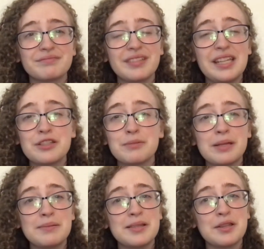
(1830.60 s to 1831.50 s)
It just makes
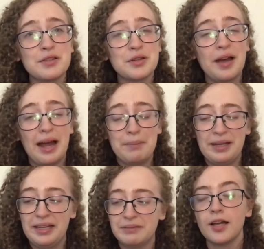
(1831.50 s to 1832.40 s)
me so, so
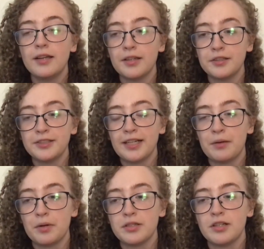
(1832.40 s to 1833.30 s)
happy. Another thing I
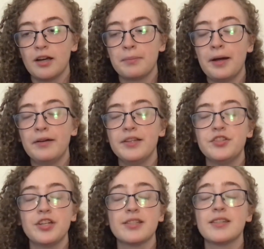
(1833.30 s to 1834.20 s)
want to talk about is
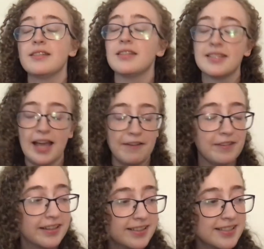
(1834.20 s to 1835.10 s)
just the
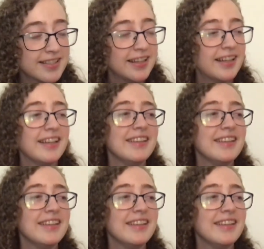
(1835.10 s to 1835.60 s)
sapphics in